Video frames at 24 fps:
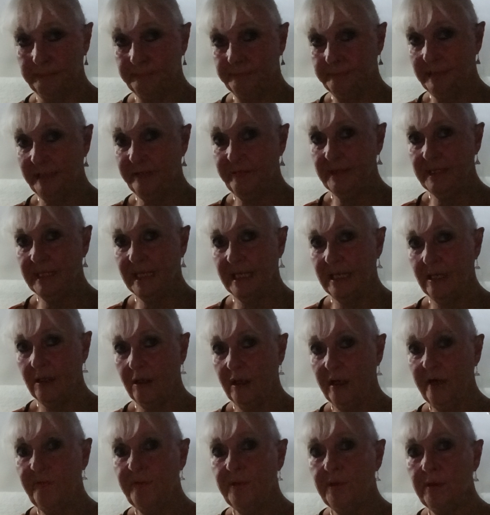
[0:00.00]
everyday
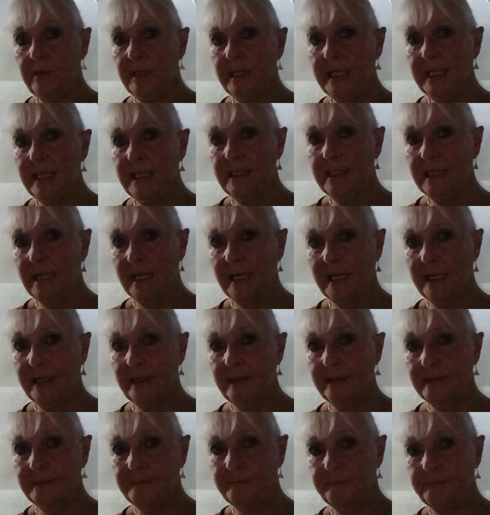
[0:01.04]
life, you need a
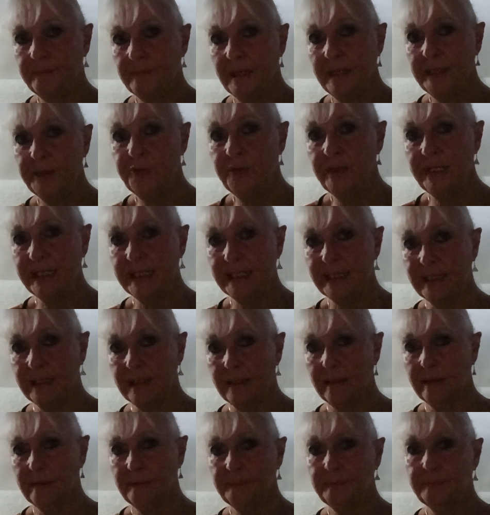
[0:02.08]
address
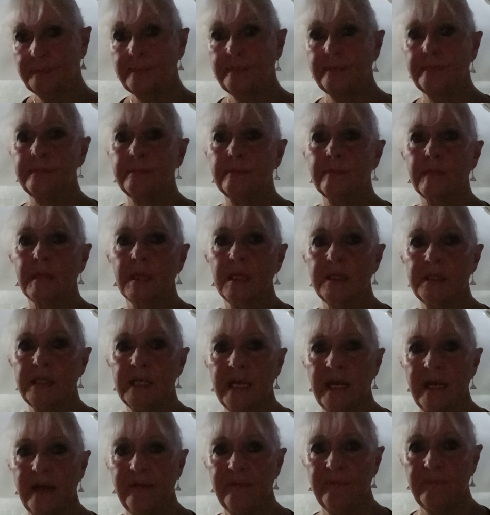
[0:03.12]
to
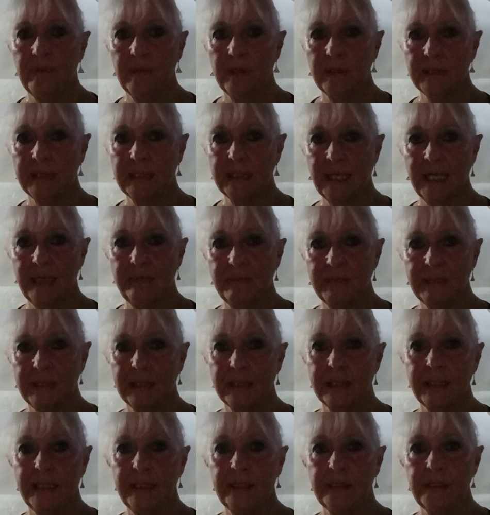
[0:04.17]
have a statement
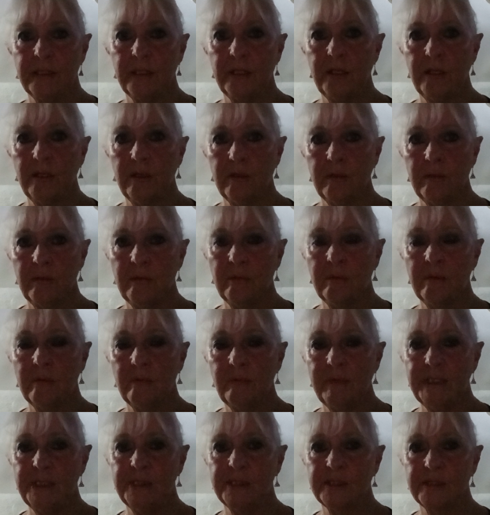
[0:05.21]
sent to you,
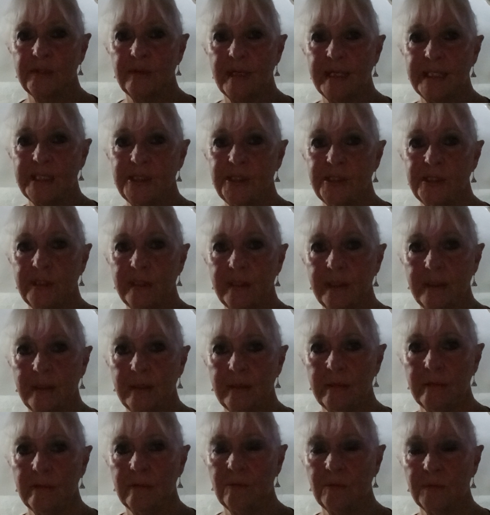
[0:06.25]

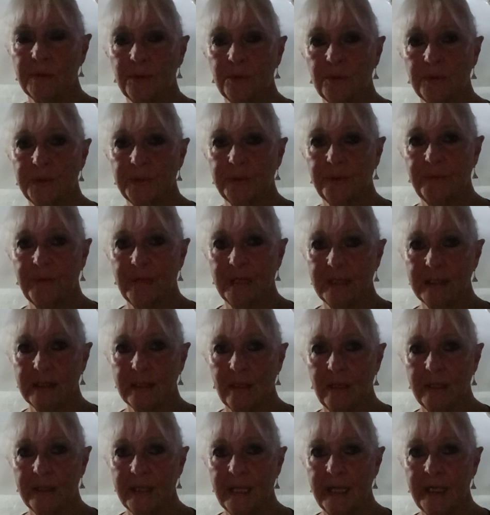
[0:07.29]
registration, all sorts of things
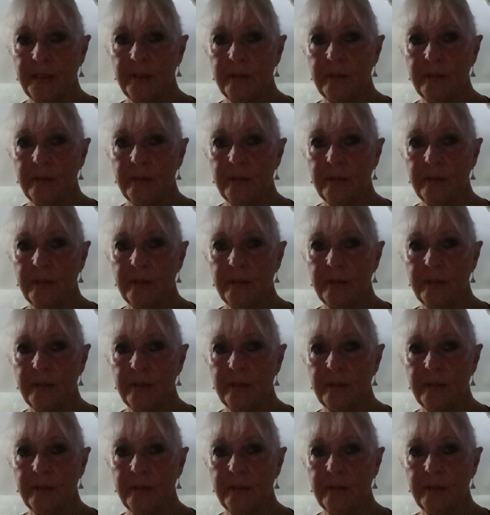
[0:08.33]
like that.